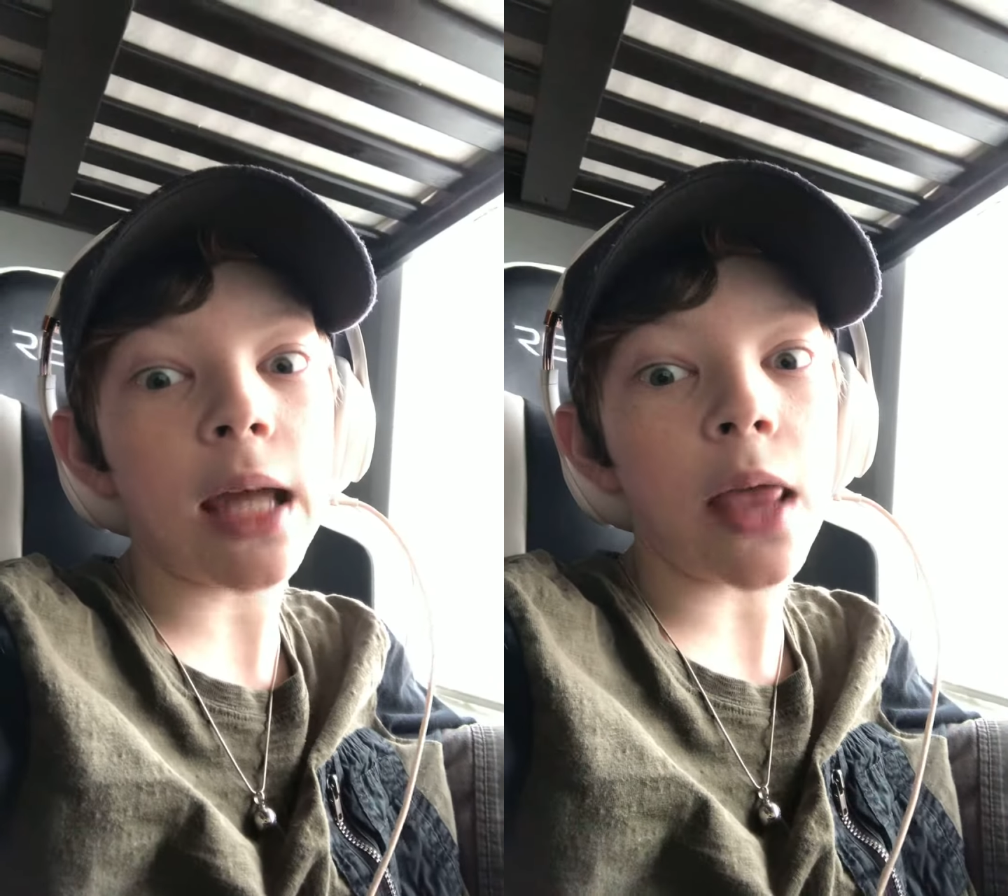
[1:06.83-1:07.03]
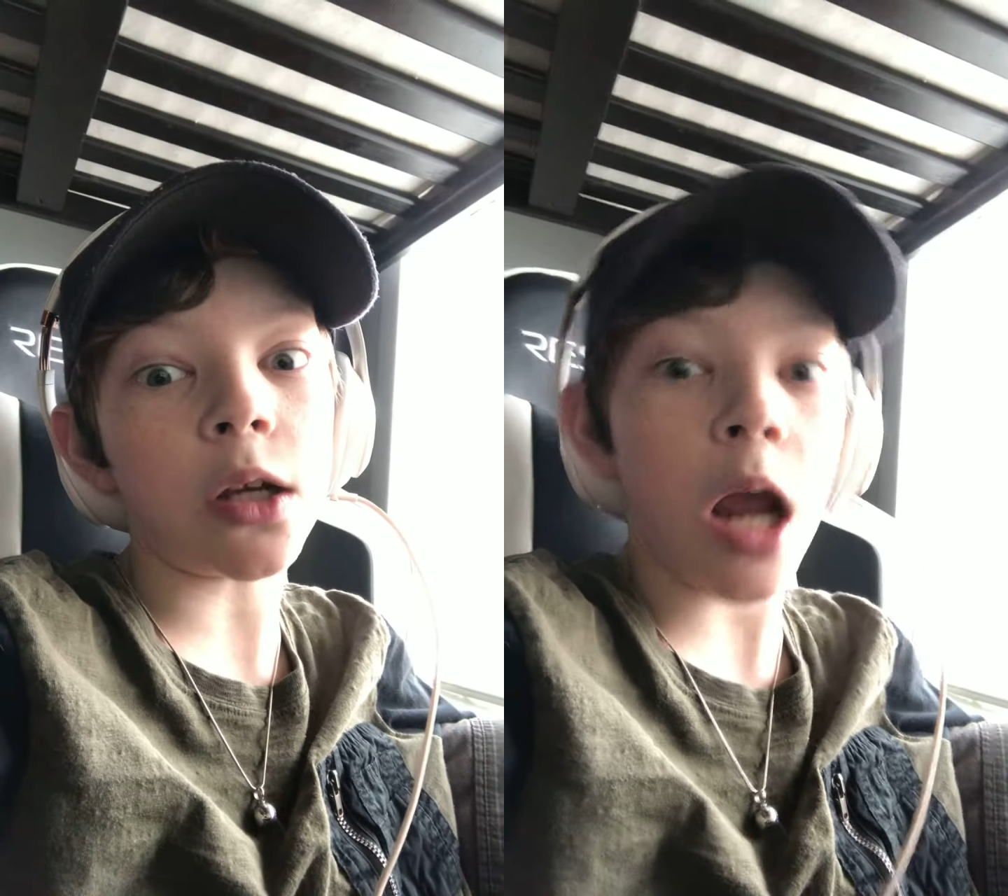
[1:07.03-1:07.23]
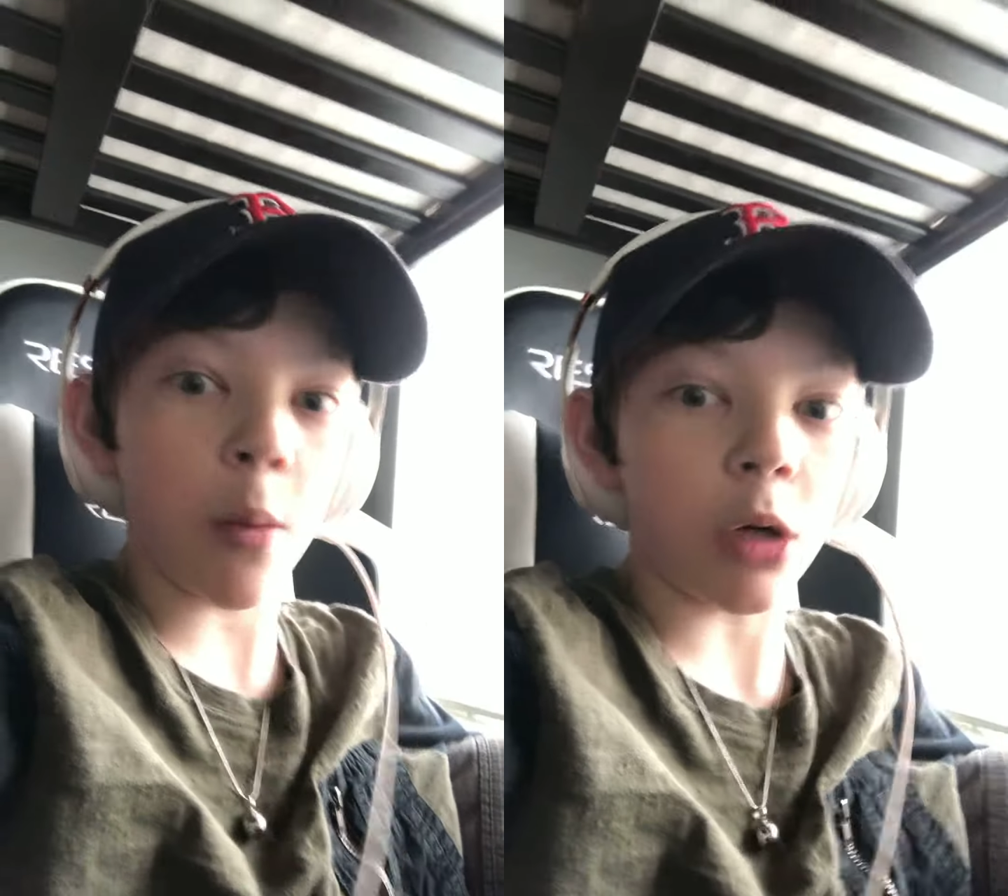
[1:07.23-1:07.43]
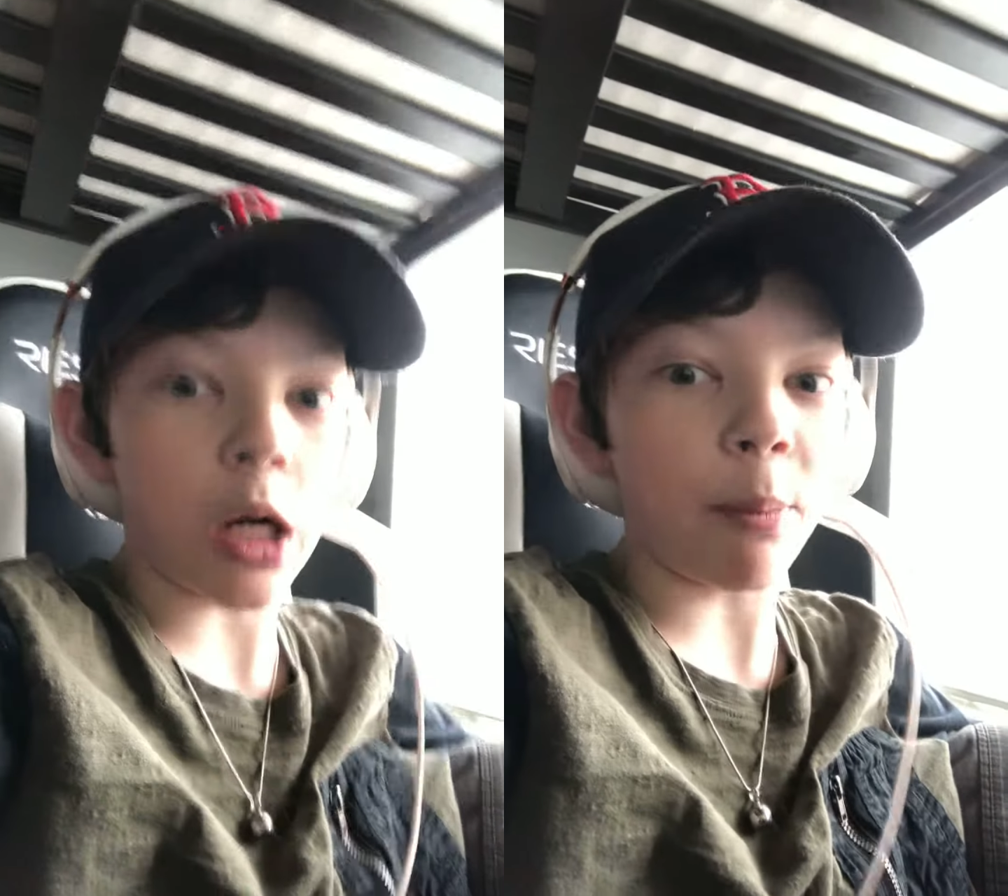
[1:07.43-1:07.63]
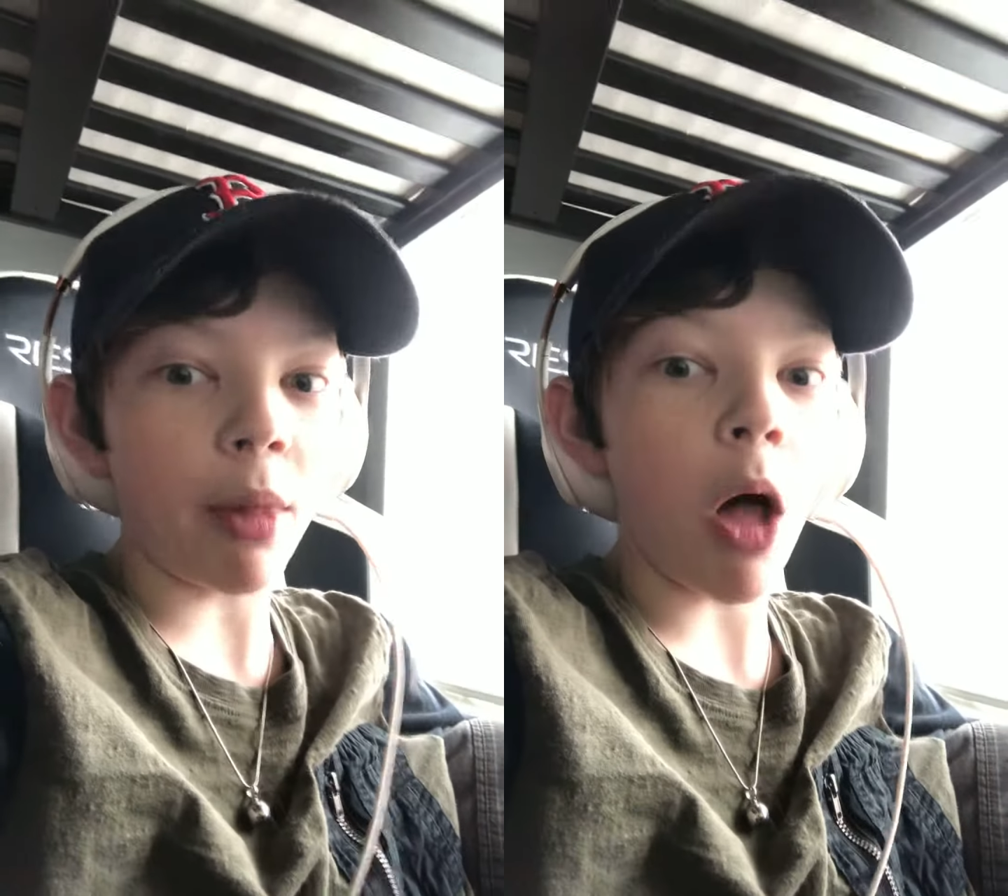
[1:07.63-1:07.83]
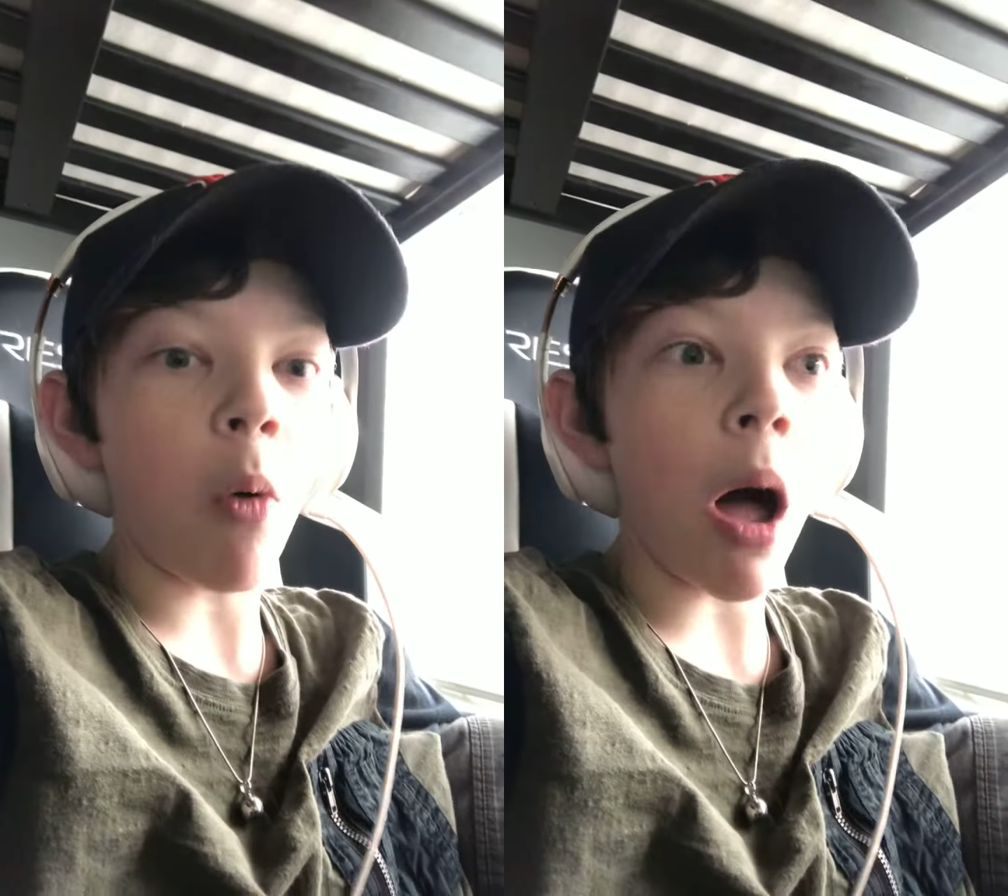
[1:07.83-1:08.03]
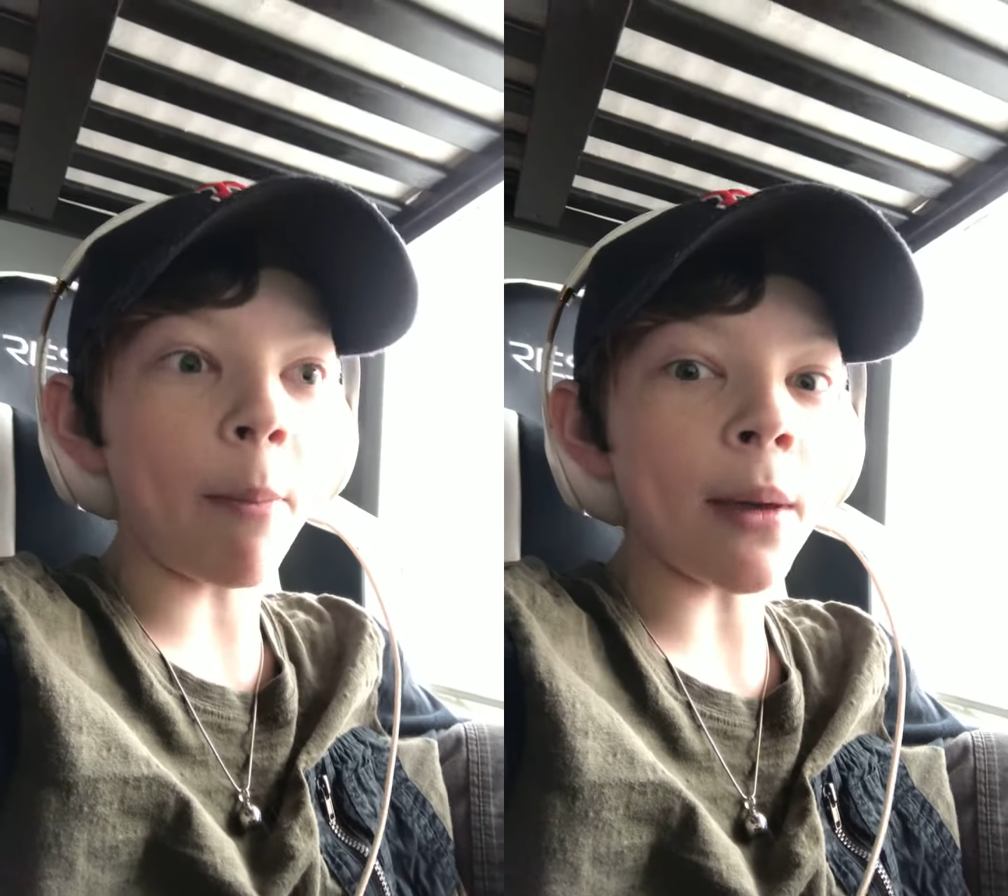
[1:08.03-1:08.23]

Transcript: together and we're gonna blow up